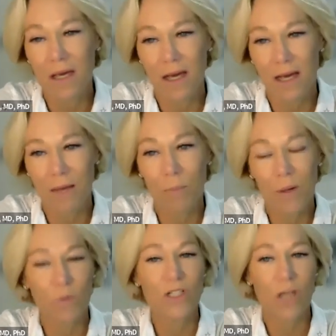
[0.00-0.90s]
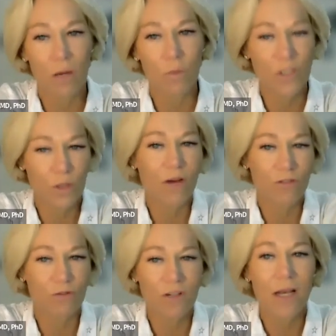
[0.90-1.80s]
But we do have
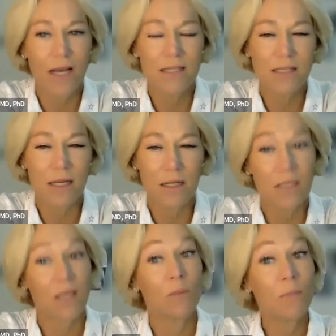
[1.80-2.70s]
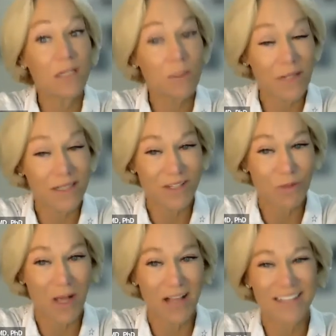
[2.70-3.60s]
to realize that it's a commitment as
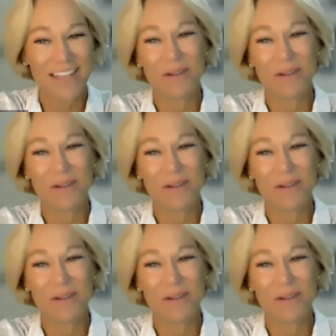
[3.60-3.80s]
well.